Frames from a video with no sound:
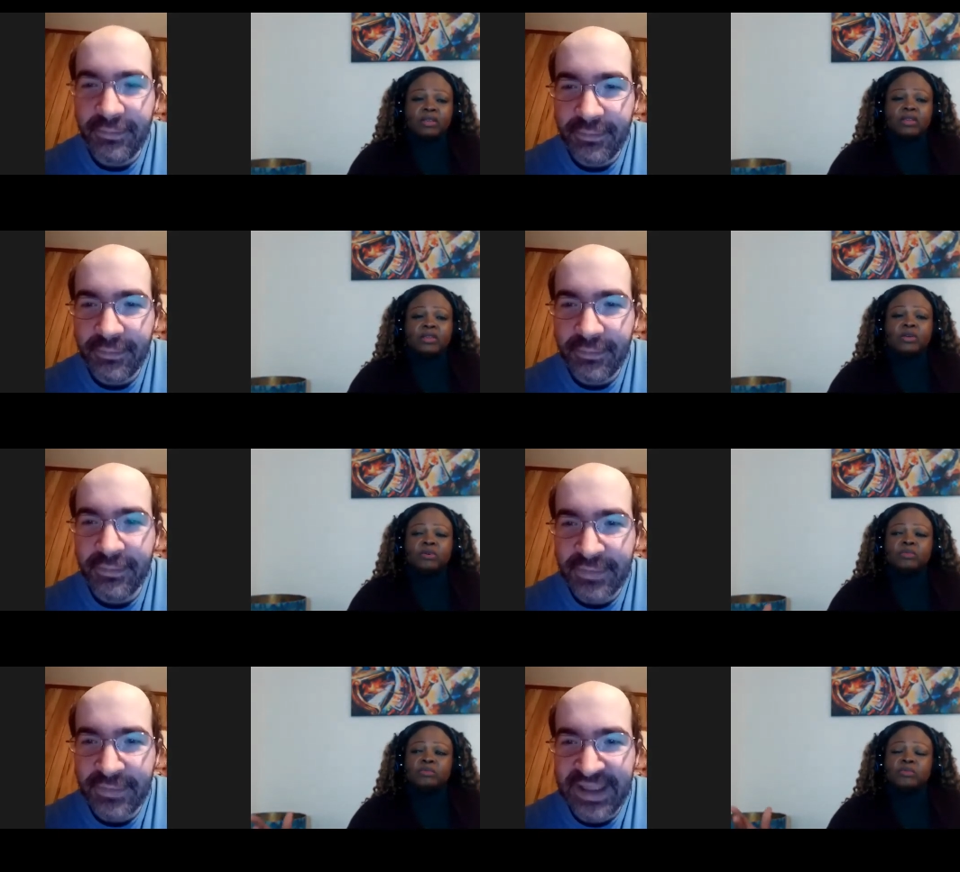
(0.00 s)
Speaker 1: you know.
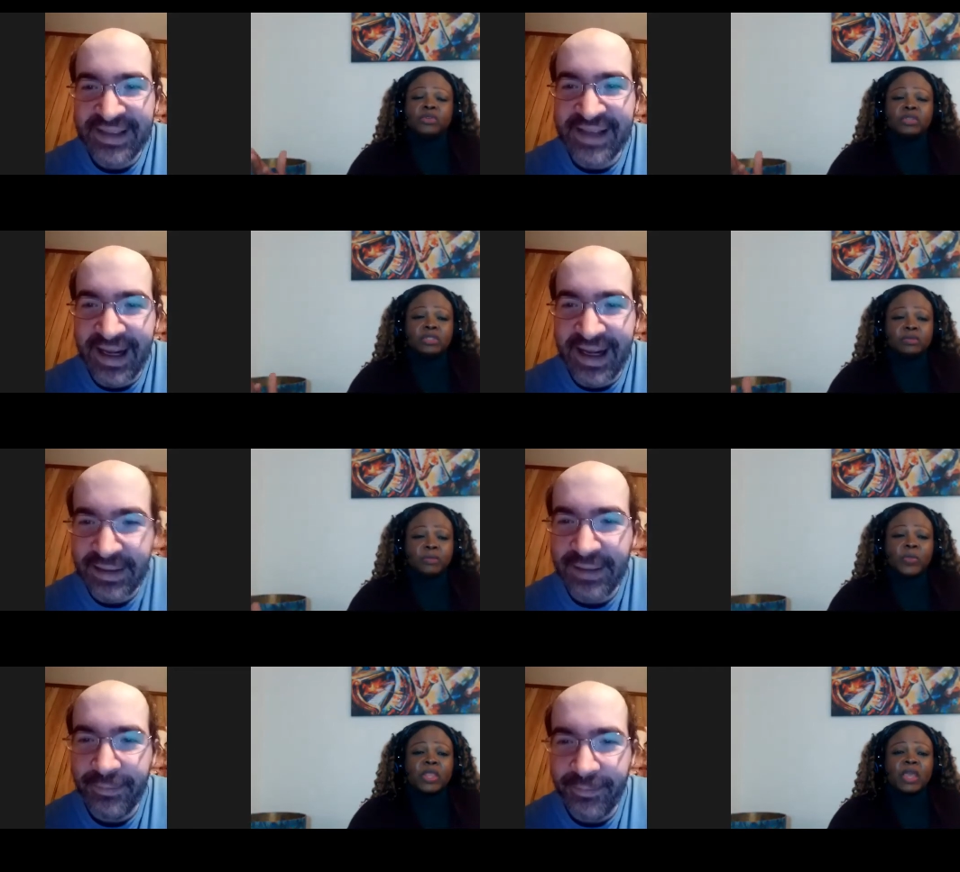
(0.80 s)
Exactly.
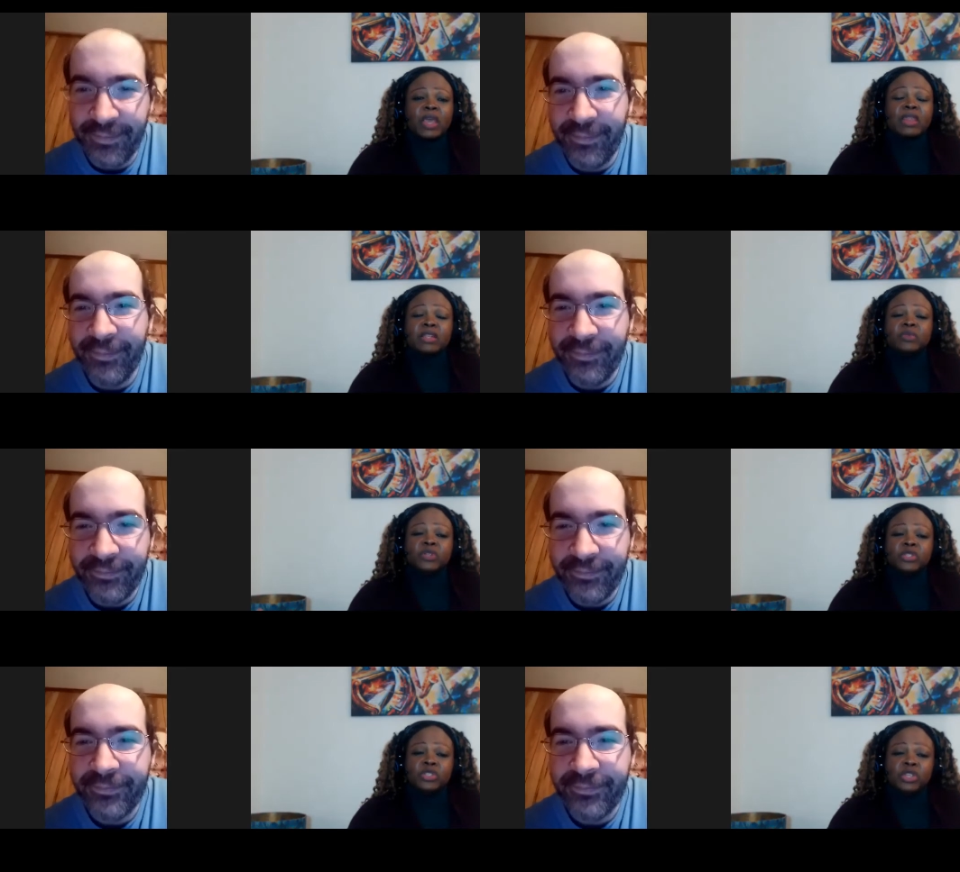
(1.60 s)
yeah, that's
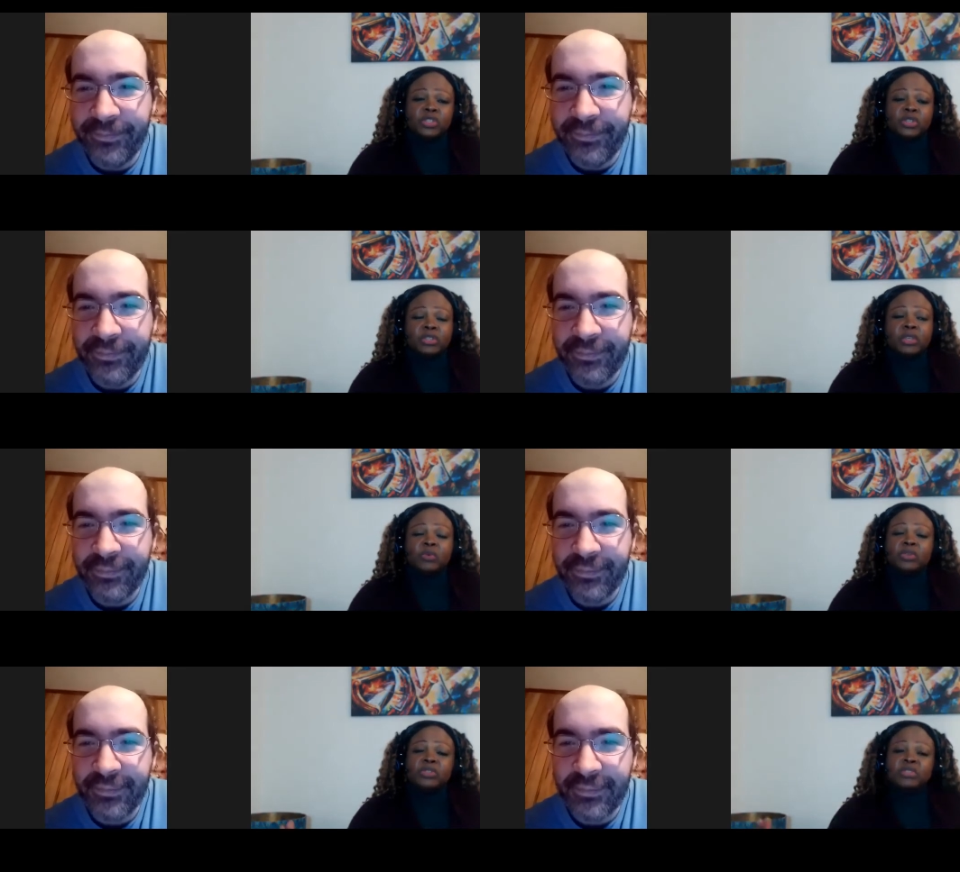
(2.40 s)
what Jesus, he
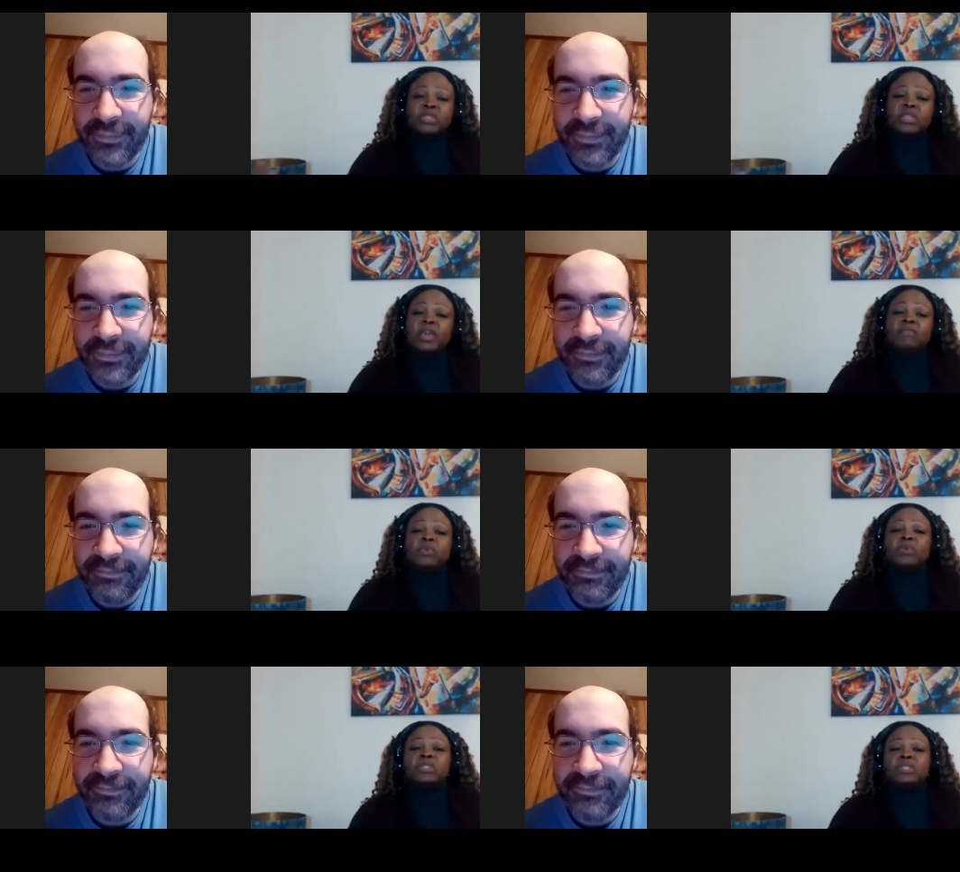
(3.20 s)
wants to see
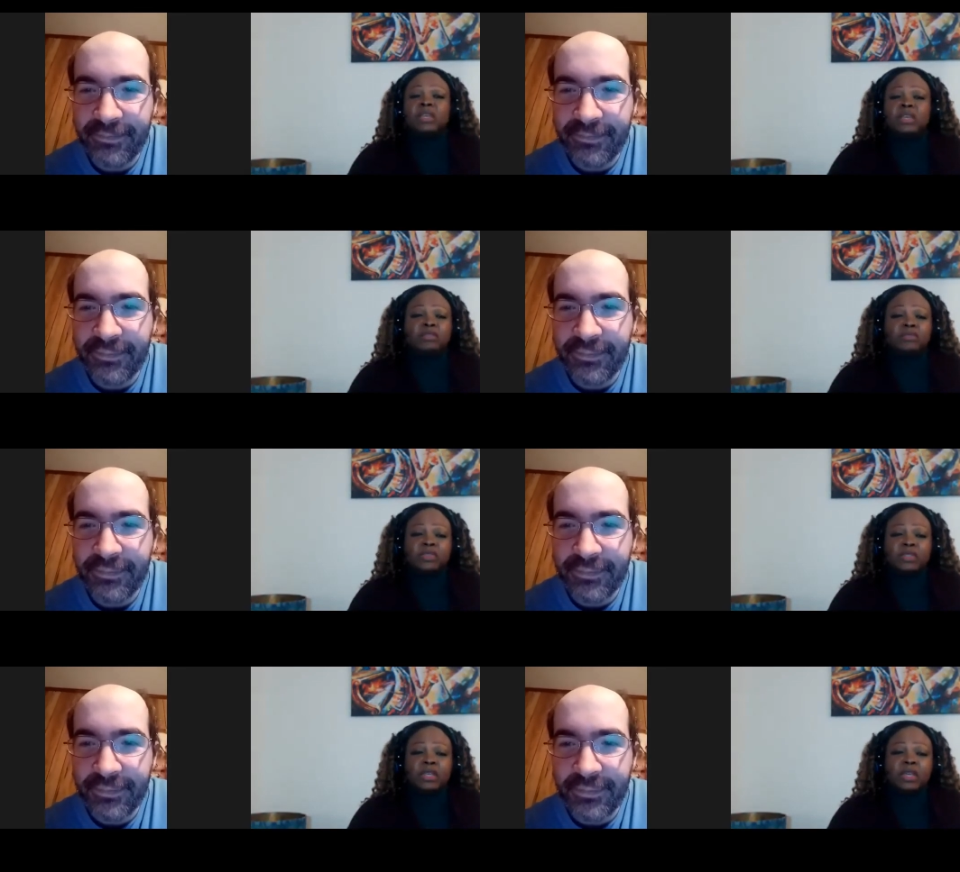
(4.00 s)
everyone saved,